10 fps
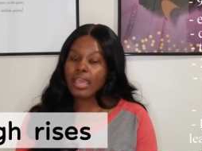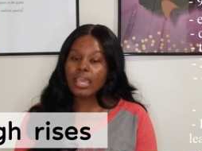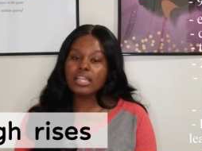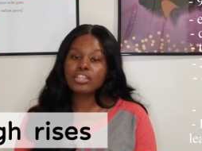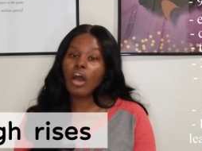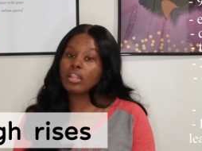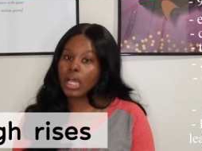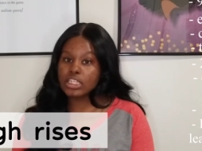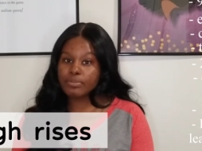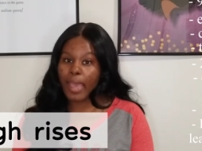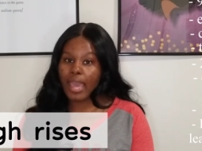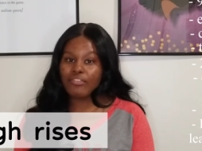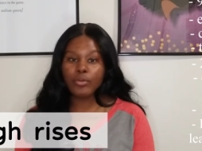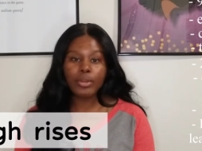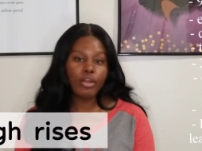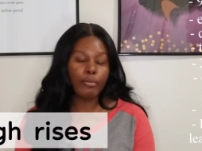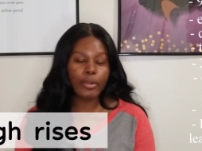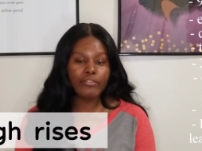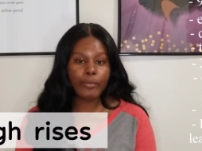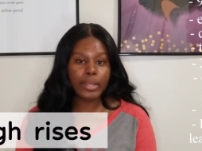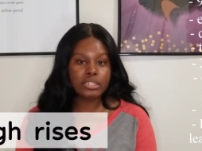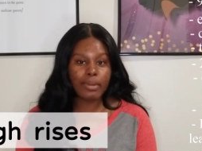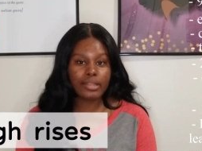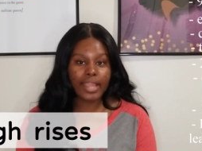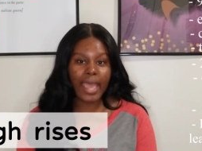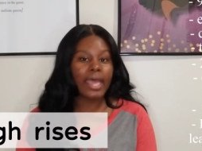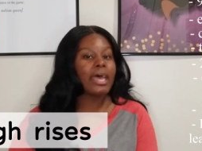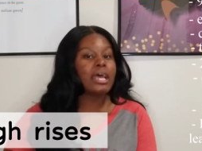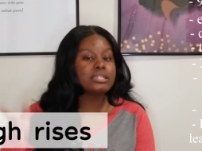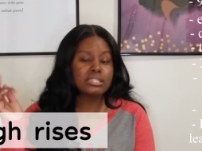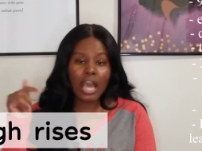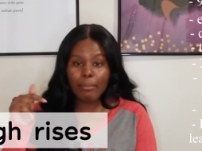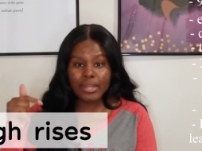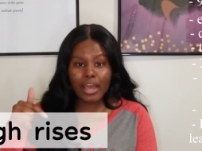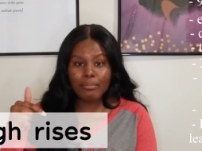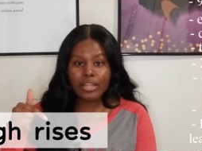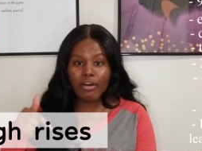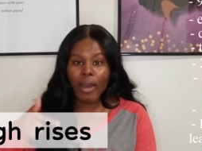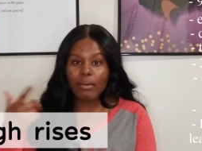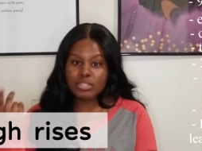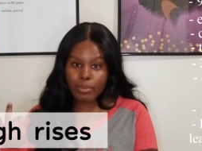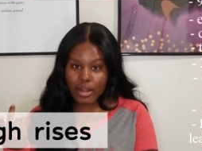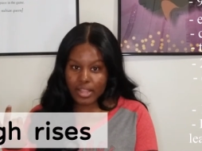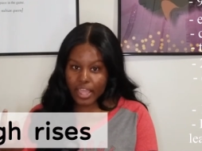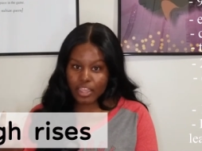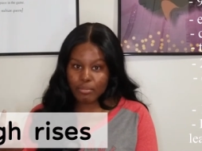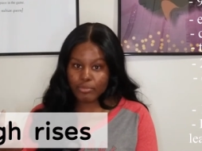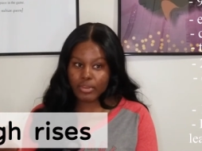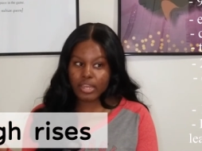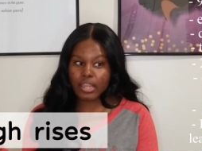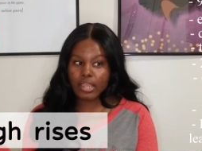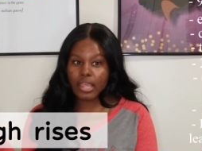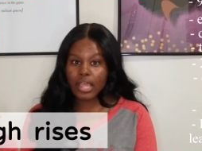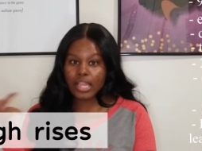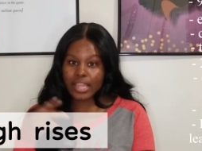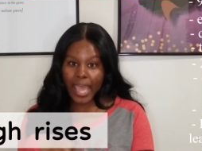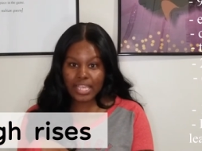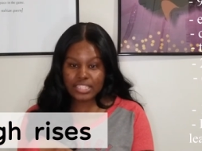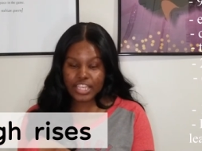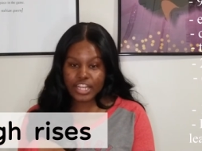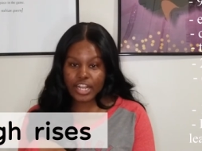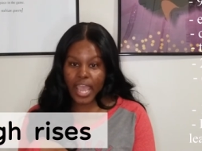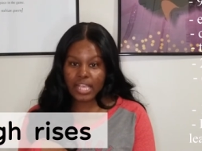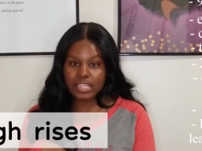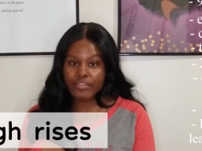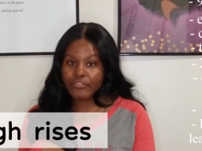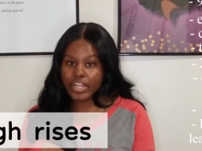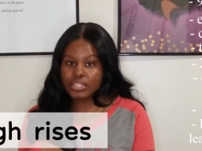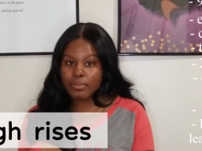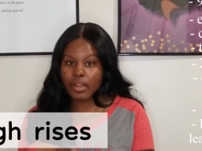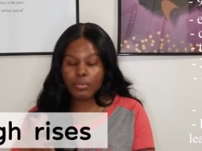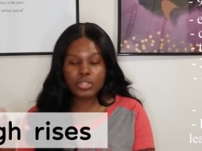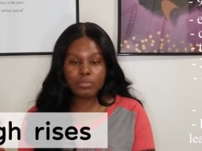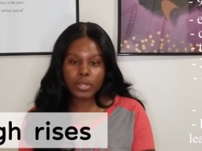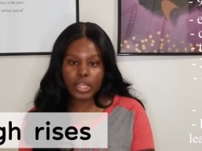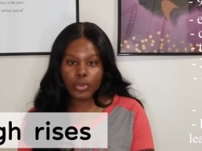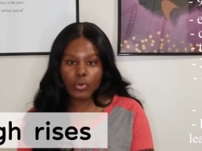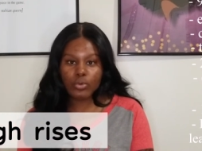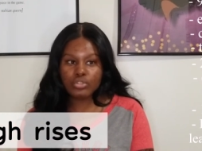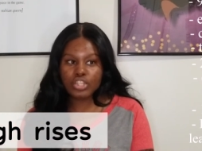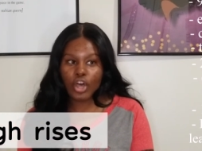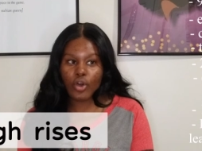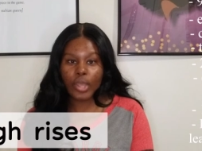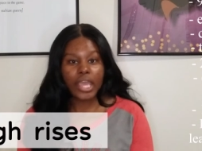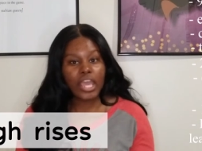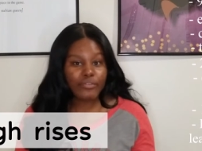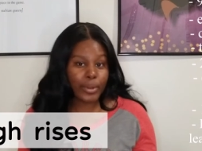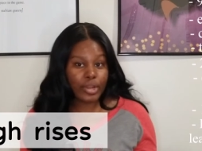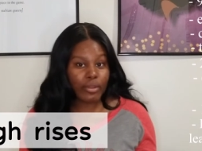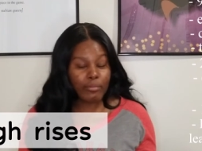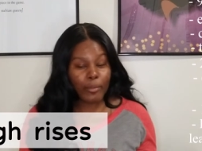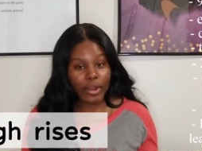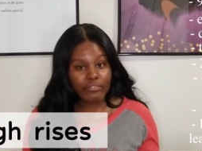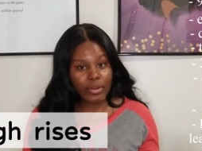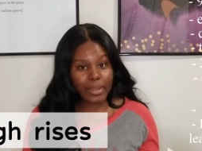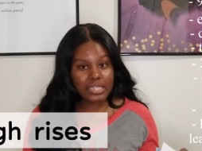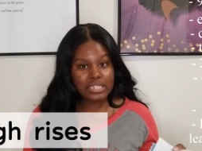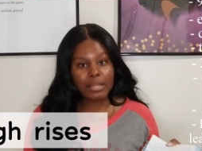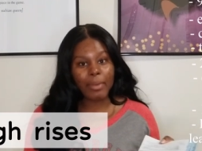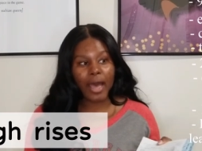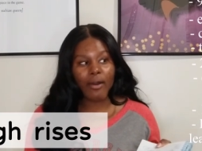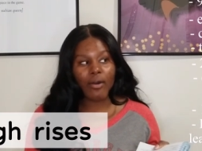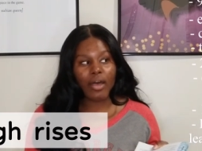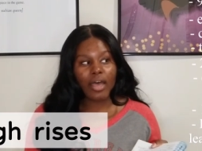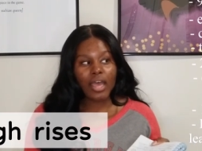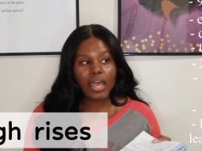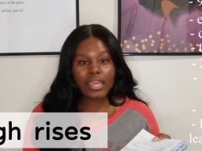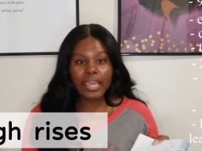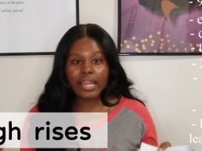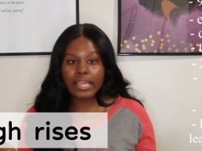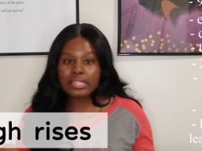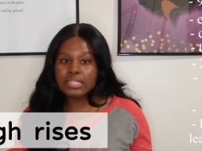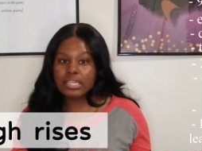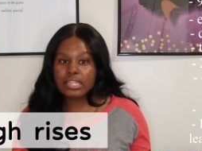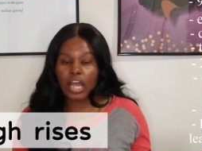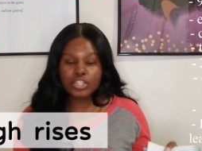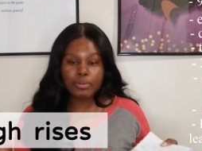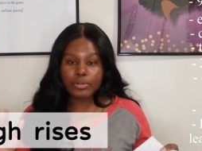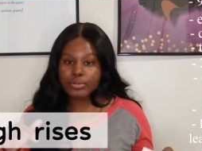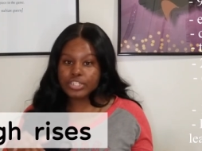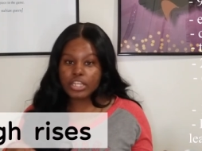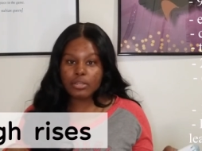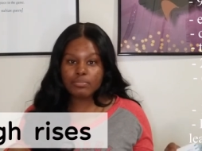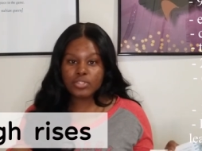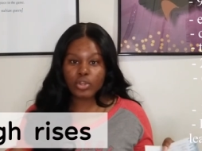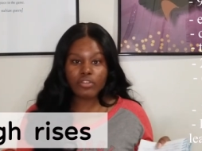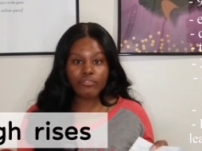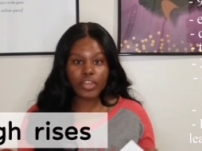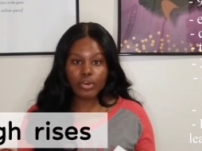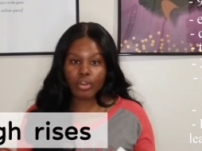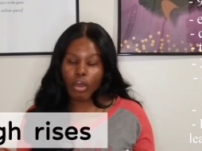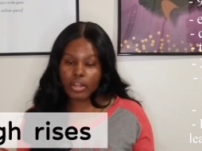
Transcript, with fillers: It's called Launchpad. If you want to know more information about that, just comment down below. I was a part of that community last year as a freshman. It was pretty cool. So if you want to know more information about getting into the entrepreneurship sort of field on